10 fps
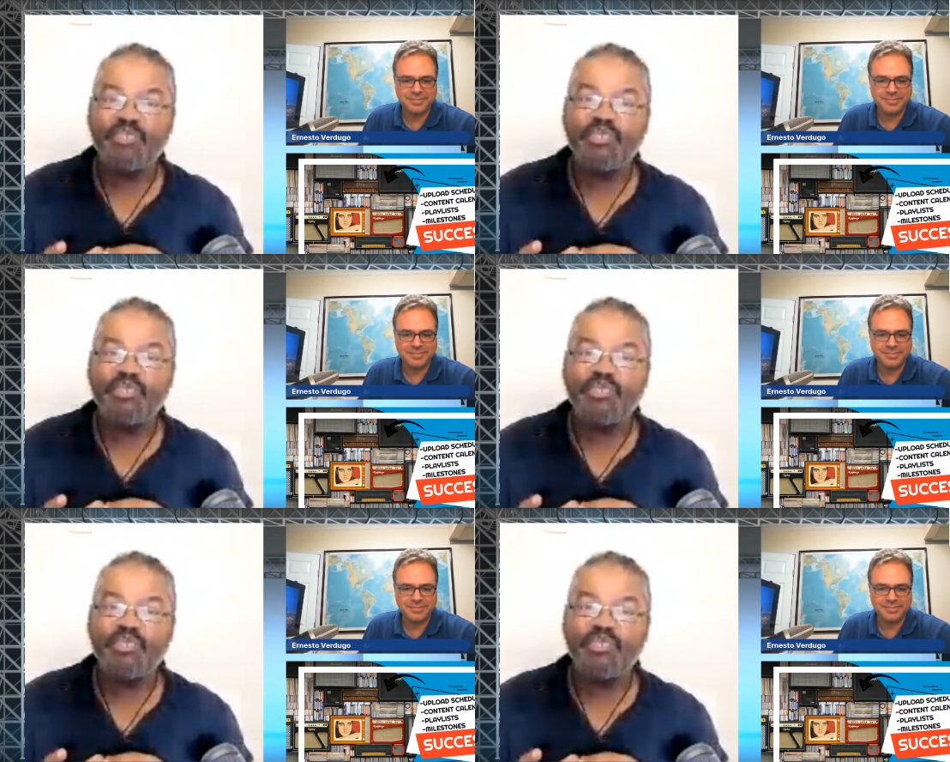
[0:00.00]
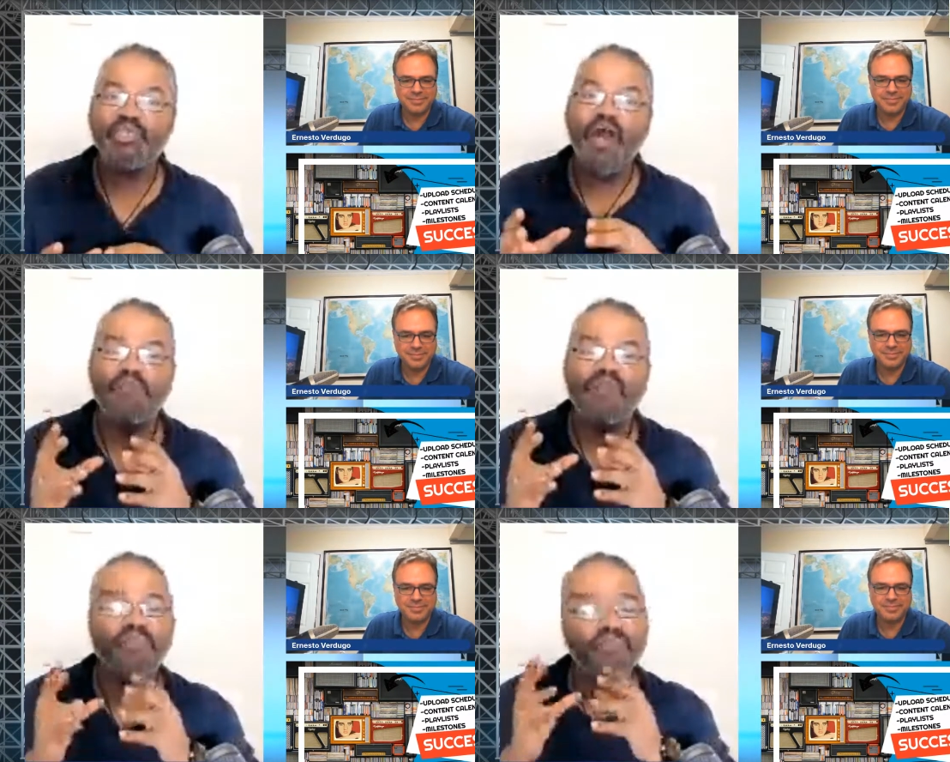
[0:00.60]
Speaker 1: and position
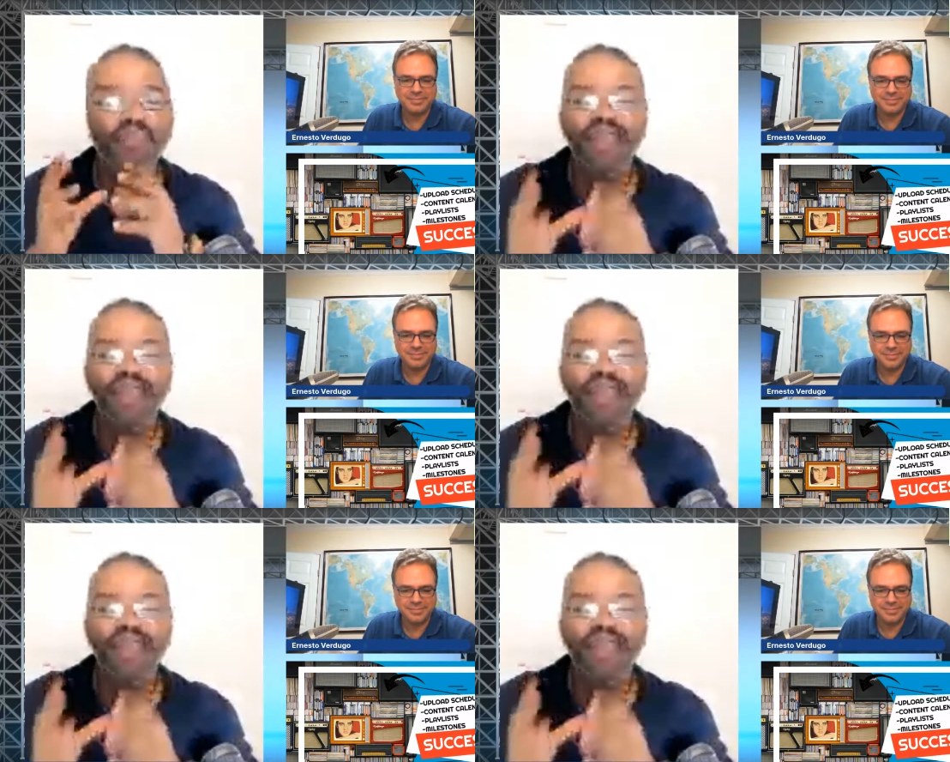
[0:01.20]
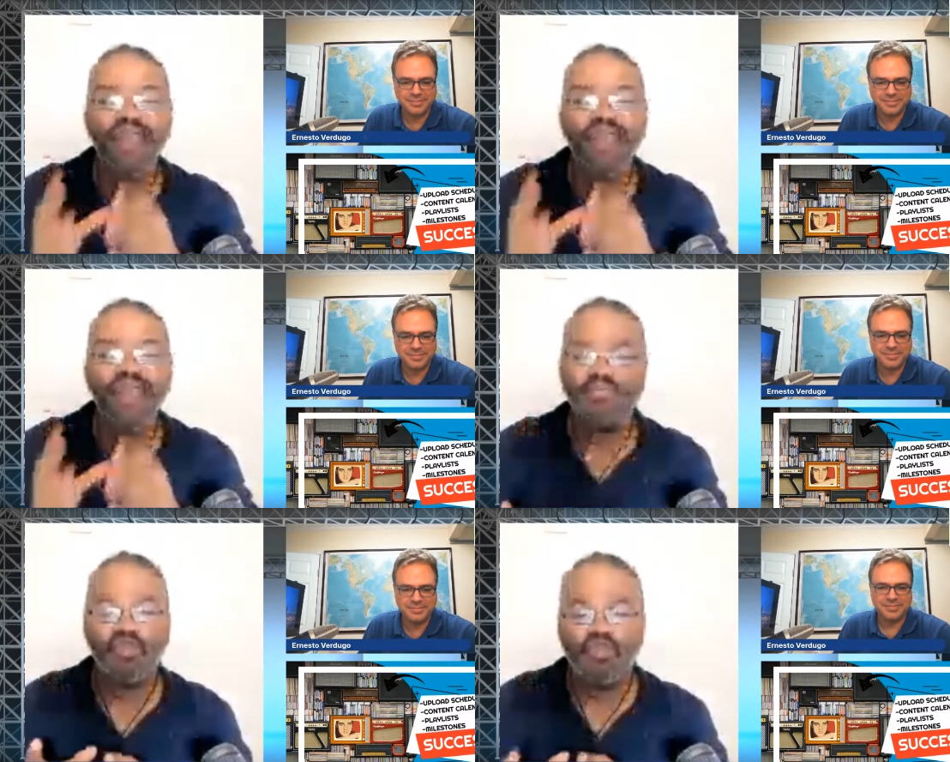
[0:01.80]
yourself as
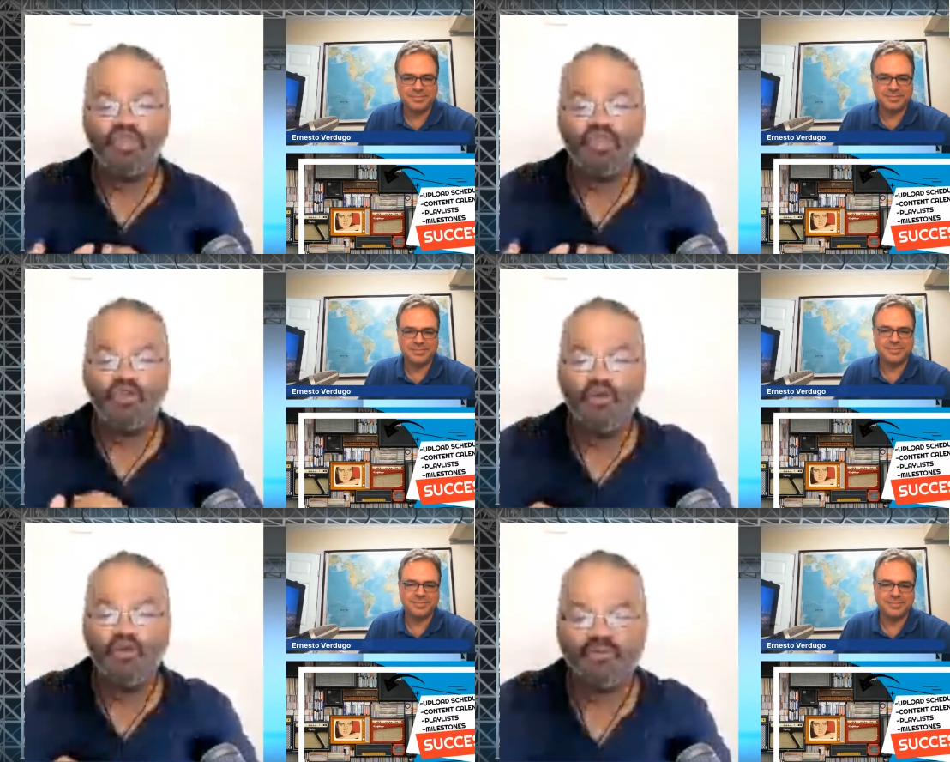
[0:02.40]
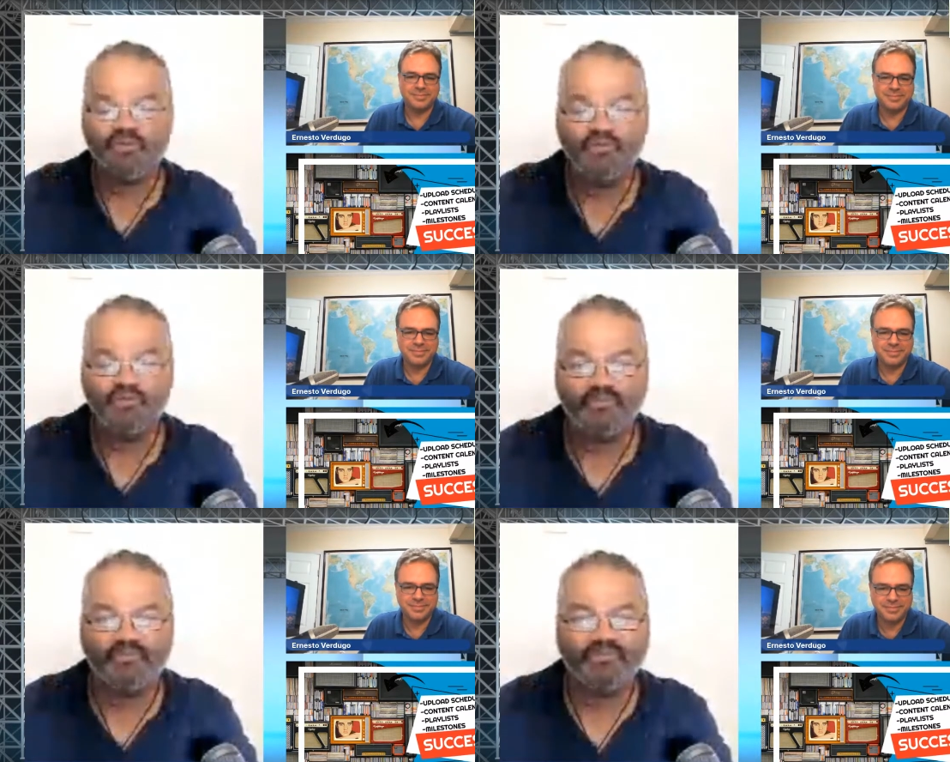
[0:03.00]
delivering their story,
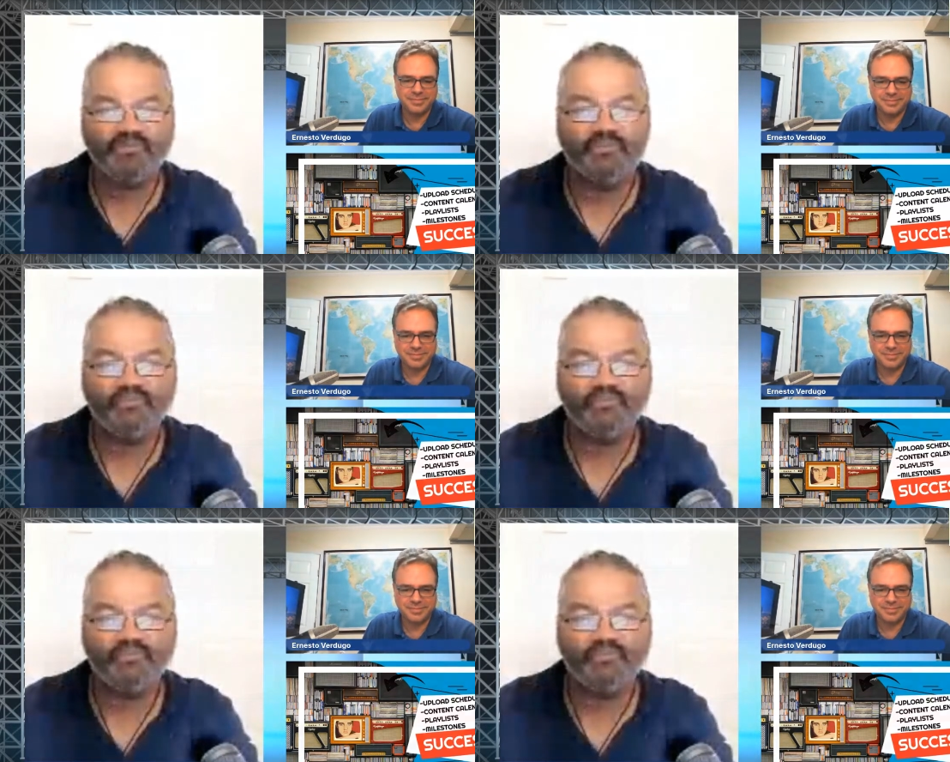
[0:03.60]
not